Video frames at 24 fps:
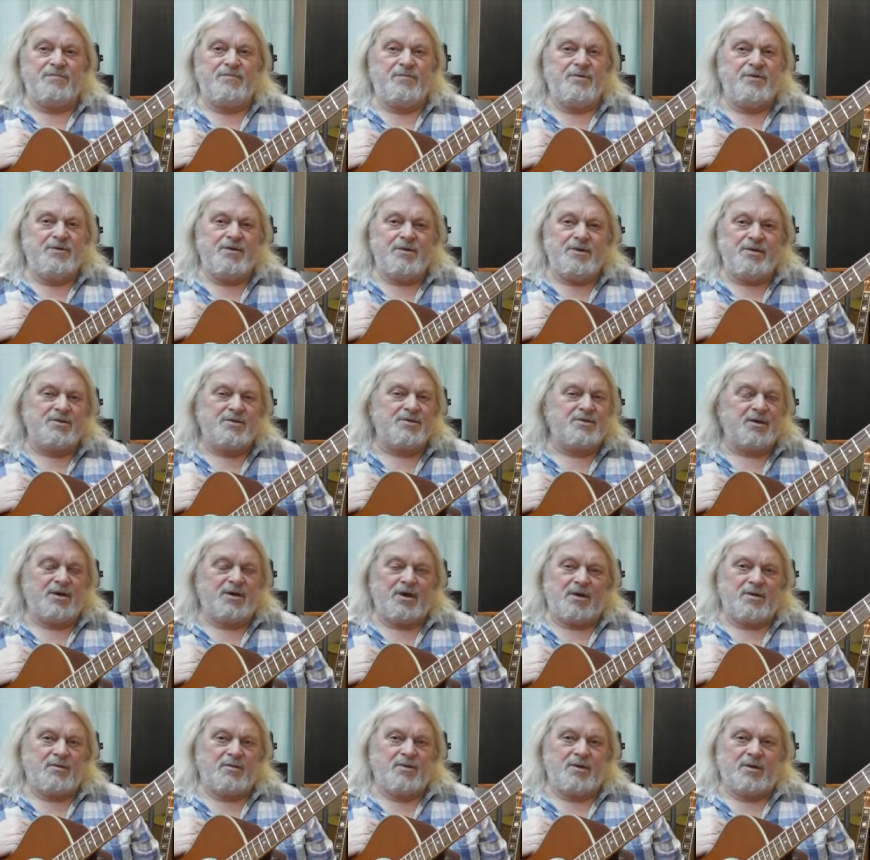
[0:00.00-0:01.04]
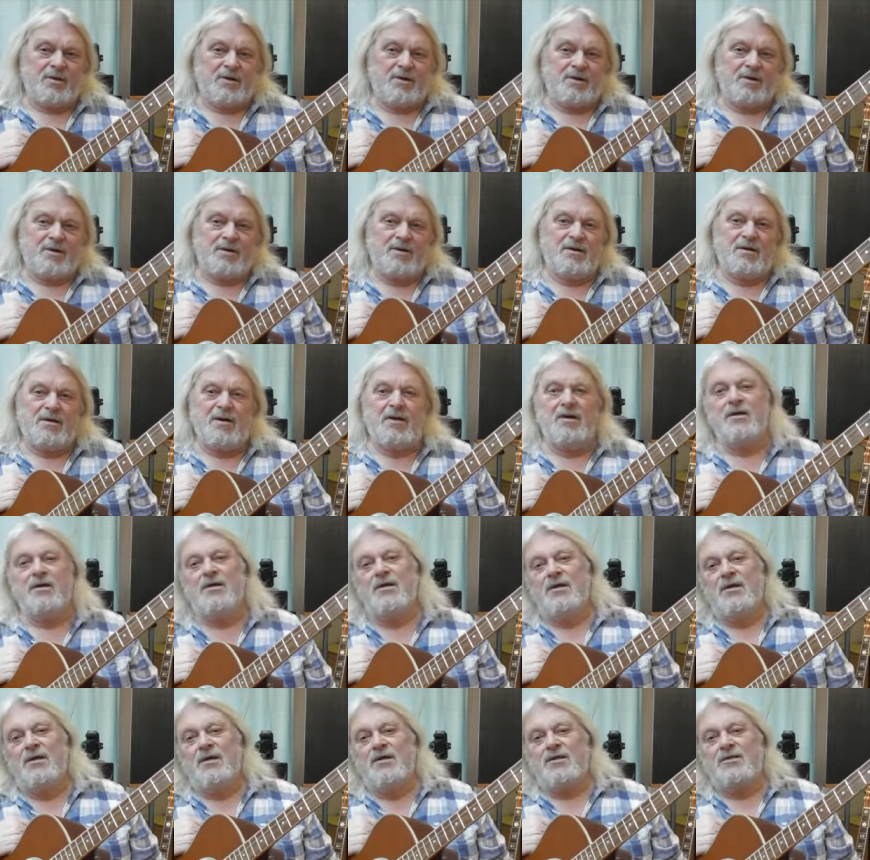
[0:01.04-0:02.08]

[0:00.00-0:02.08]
years ago in